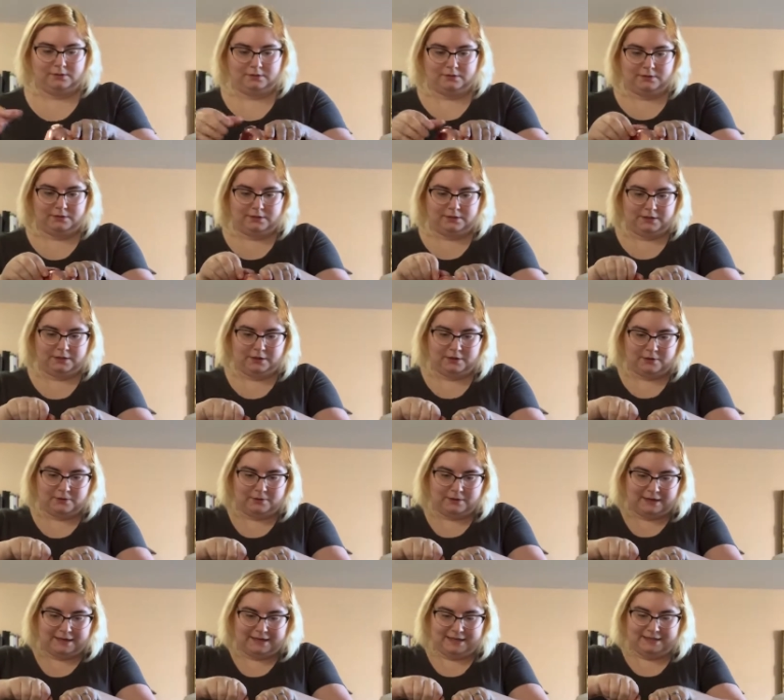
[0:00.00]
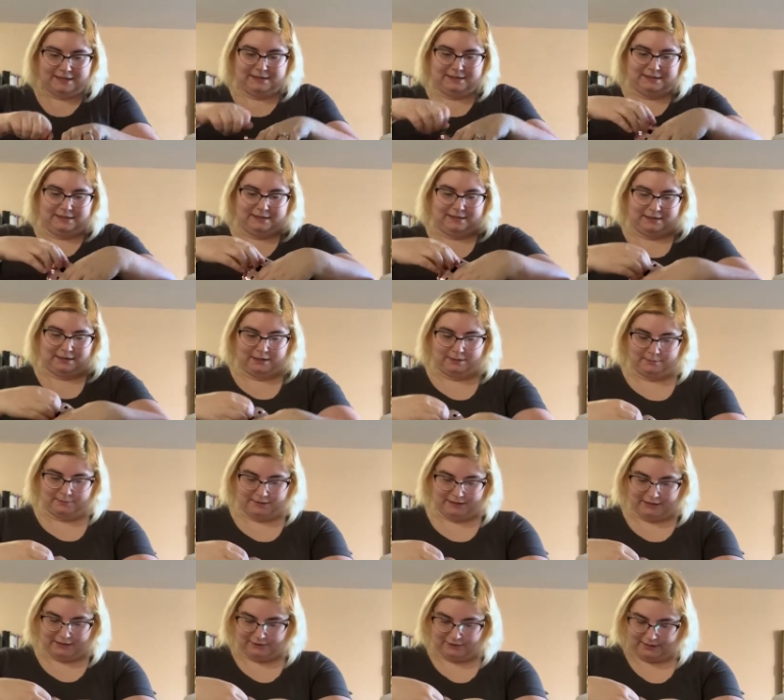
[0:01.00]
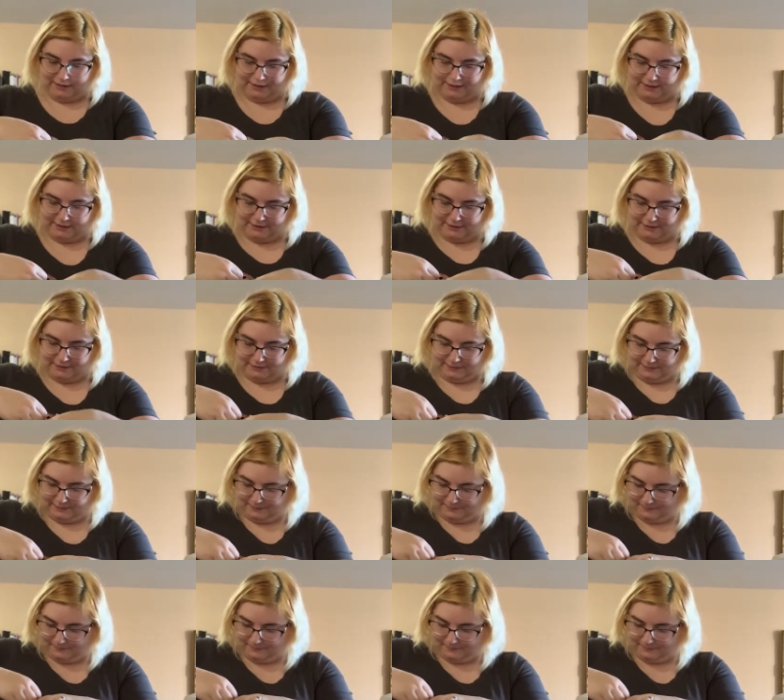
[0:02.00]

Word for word: So, I guess this comes out here.